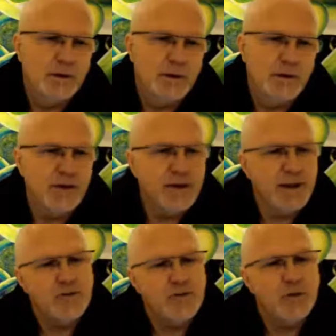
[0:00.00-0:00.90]
Is that an
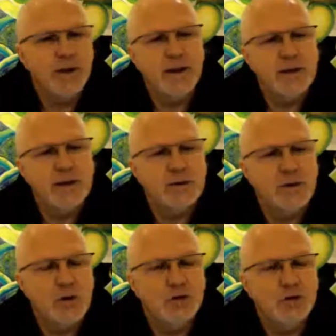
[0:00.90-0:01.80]
answer, Regina,
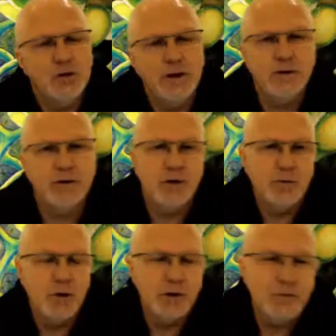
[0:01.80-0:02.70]
or do you need
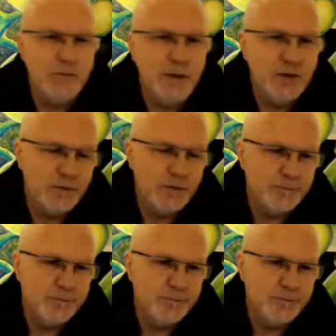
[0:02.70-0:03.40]
more information?